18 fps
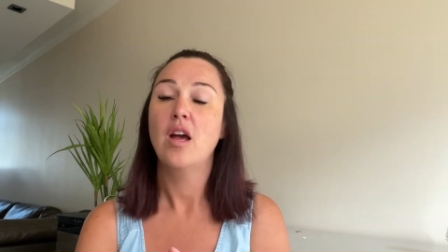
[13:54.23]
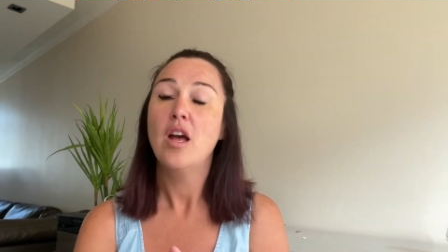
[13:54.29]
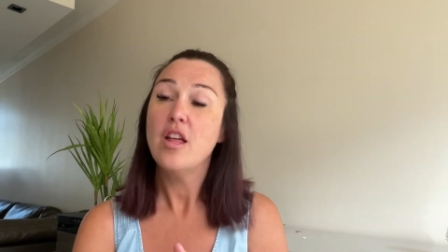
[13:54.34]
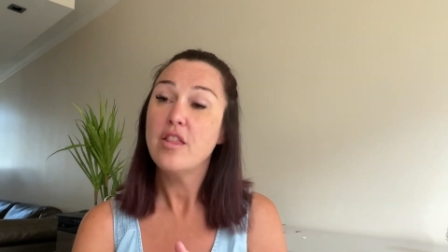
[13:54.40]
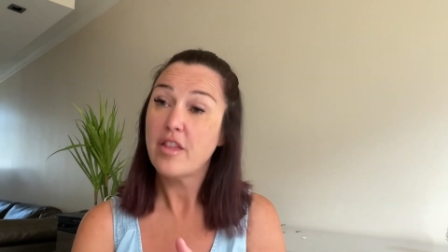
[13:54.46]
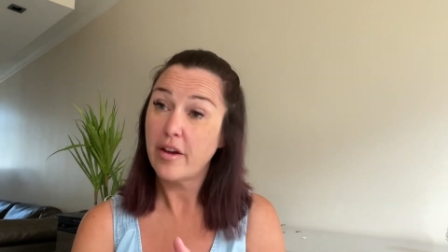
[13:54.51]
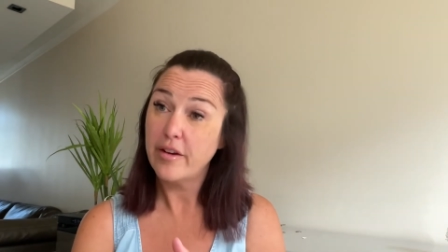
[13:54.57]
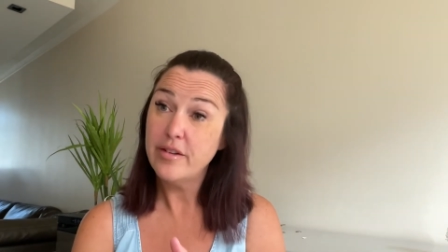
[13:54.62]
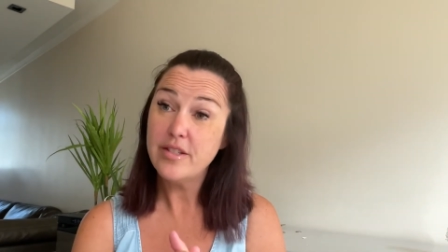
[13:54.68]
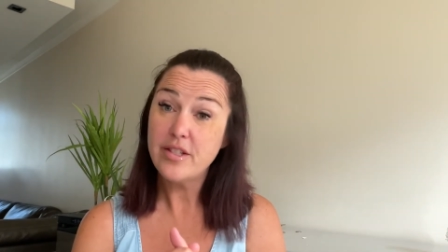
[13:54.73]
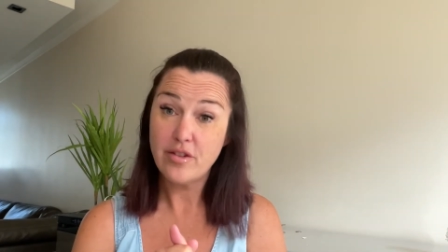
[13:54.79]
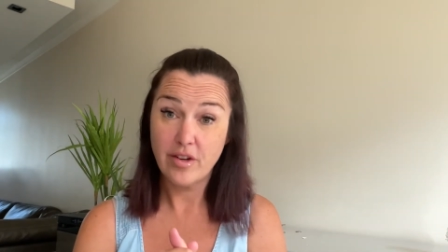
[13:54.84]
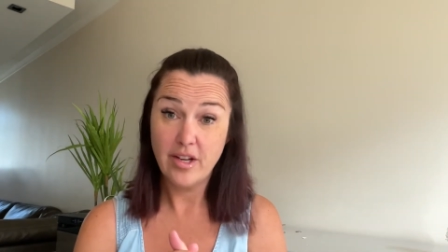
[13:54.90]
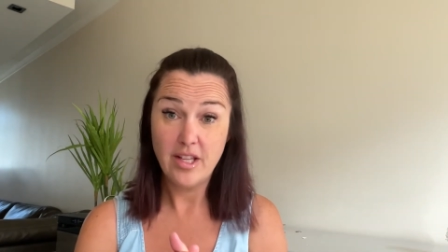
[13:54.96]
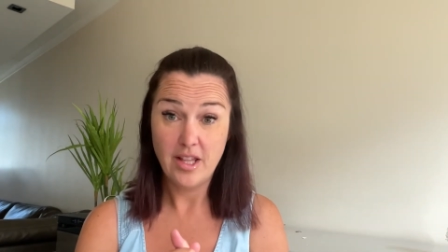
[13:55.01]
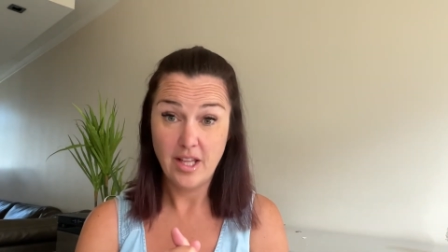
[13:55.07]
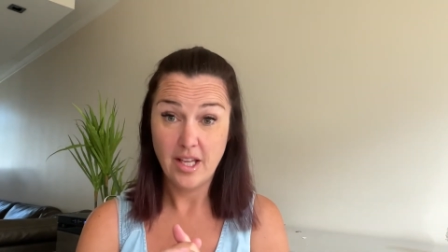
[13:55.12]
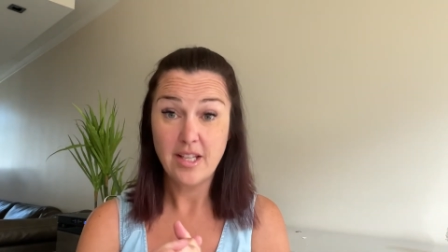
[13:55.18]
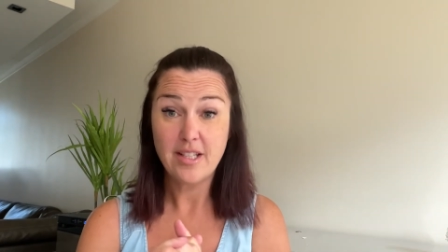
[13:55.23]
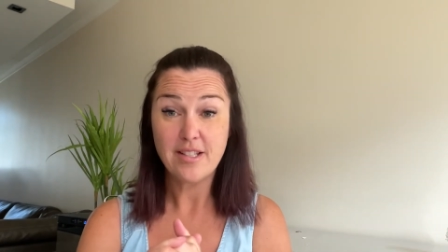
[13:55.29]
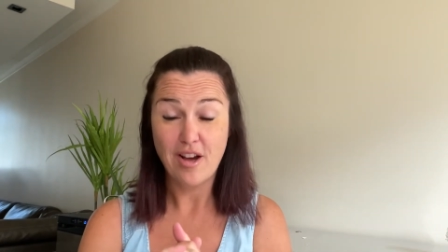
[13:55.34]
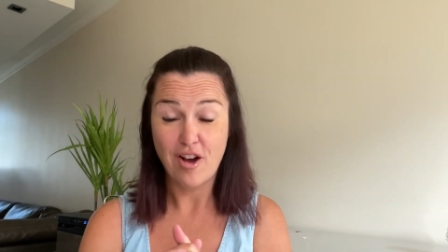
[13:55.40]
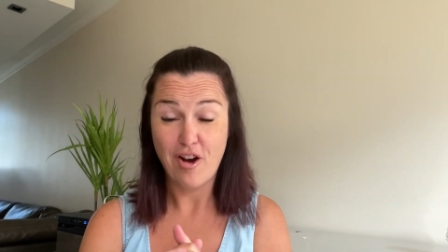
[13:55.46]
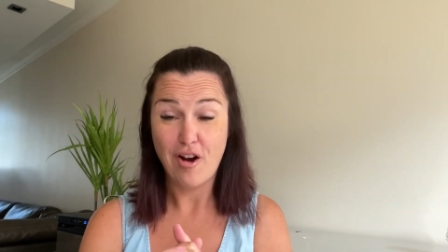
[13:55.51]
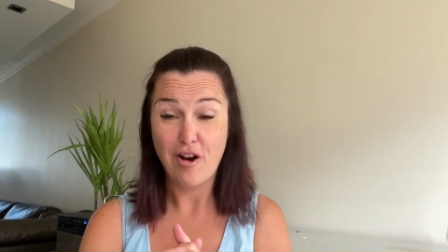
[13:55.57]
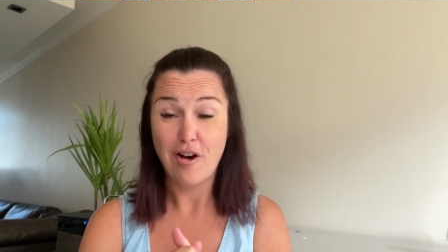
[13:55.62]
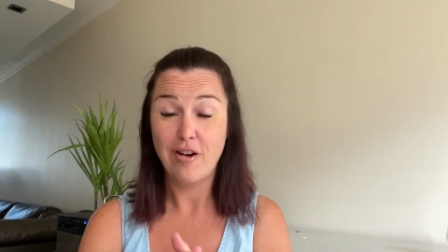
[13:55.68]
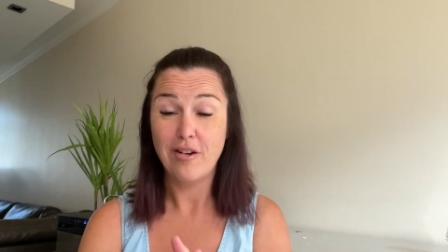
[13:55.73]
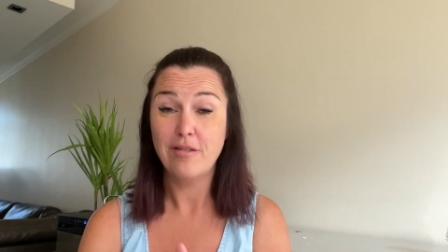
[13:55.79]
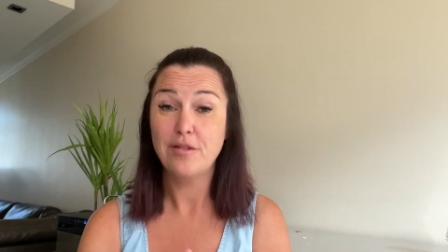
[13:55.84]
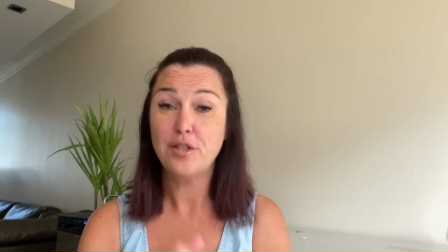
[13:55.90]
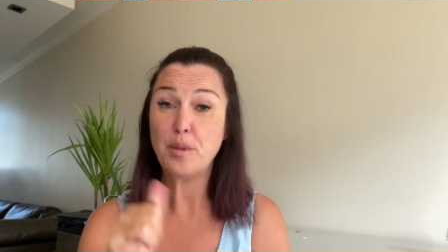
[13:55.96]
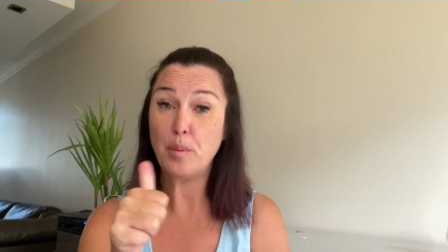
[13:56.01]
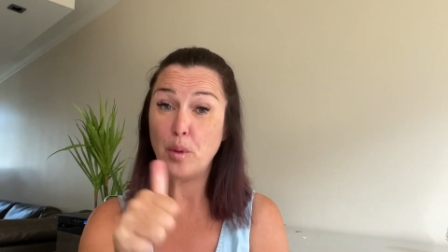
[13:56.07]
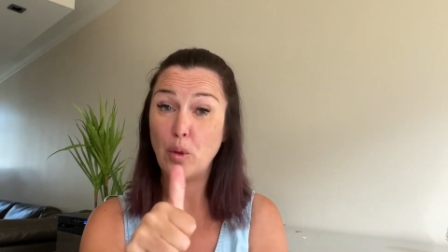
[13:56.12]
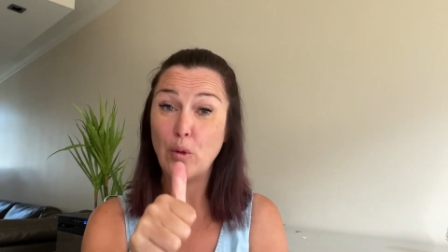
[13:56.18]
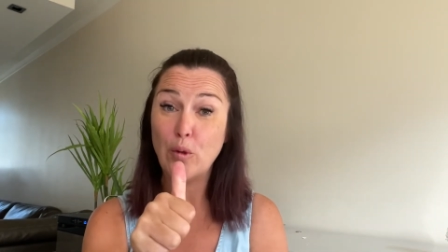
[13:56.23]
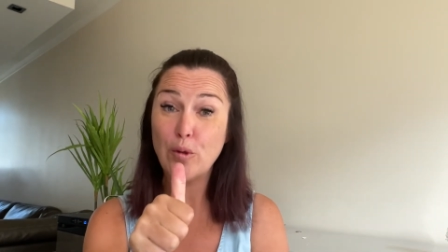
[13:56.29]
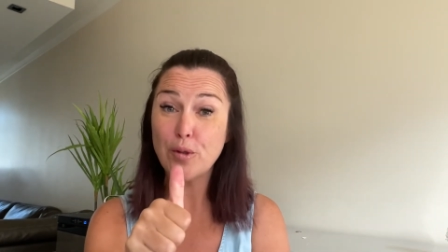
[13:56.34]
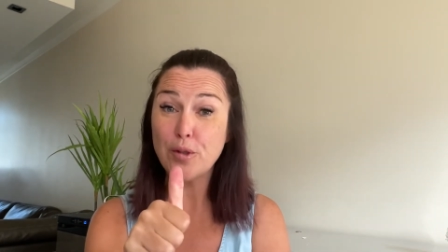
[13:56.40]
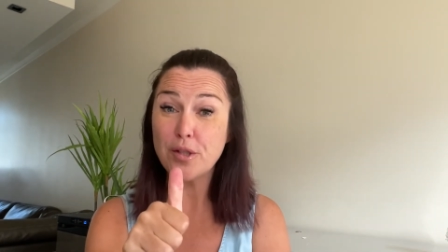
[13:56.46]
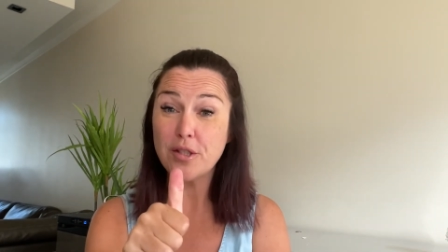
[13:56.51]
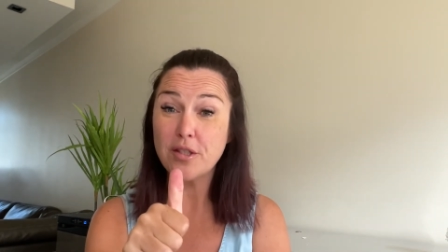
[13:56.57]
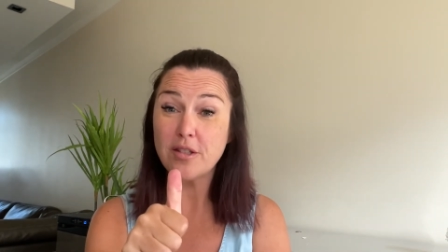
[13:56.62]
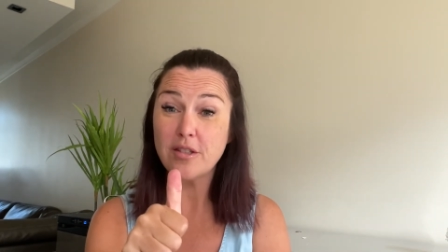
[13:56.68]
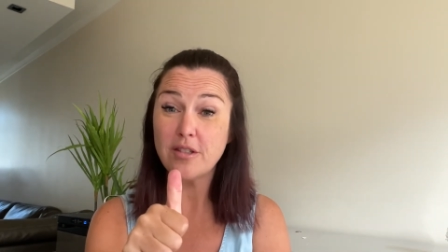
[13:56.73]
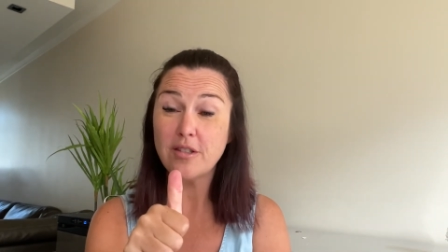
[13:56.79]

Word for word: Those three things are to pause,